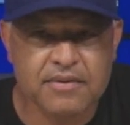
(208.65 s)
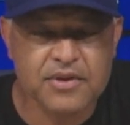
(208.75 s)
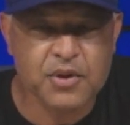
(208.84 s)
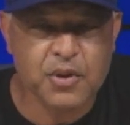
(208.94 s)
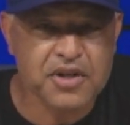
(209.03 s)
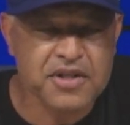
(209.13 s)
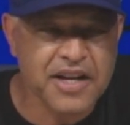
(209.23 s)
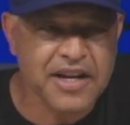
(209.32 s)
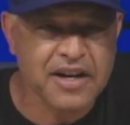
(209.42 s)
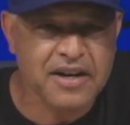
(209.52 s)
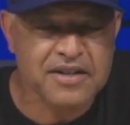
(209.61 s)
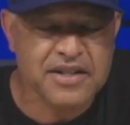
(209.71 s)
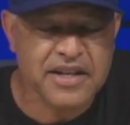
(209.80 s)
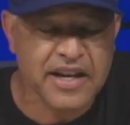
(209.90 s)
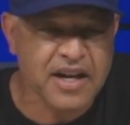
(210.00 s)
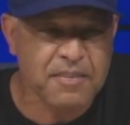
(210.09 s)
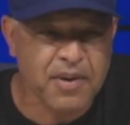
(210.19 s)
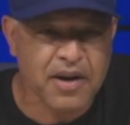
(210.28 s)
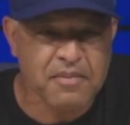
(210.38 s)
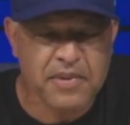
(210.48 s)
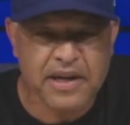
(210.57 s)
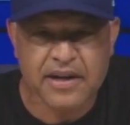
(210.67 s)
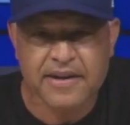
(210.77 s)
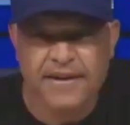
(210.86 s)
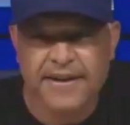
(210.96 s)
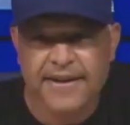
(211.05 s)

sort of sneaking up on me.